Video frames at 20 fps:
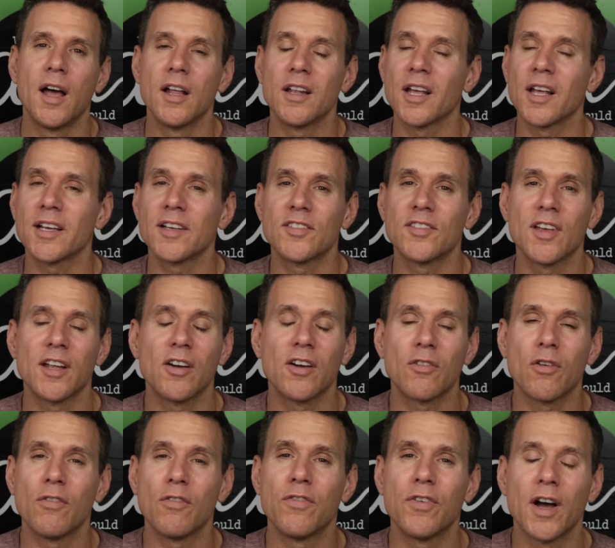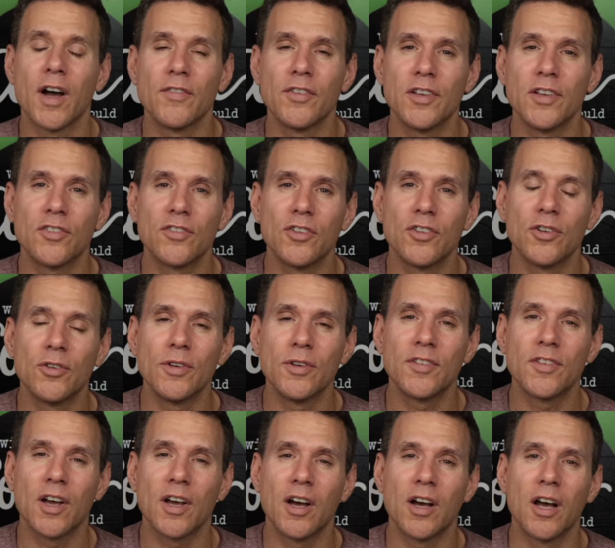Like I said, I've got 5 years to do
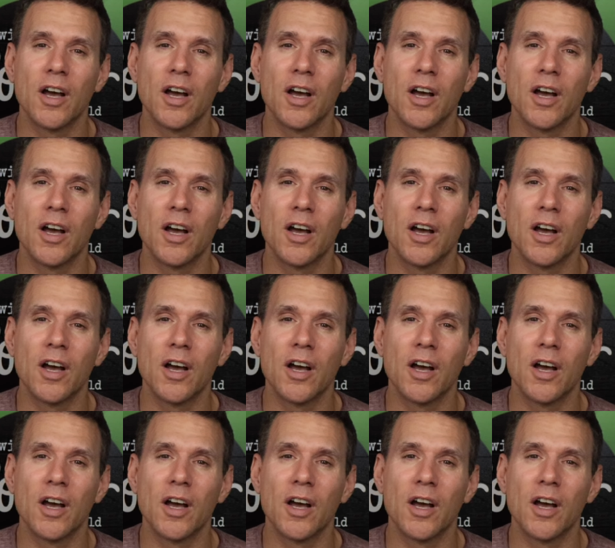it.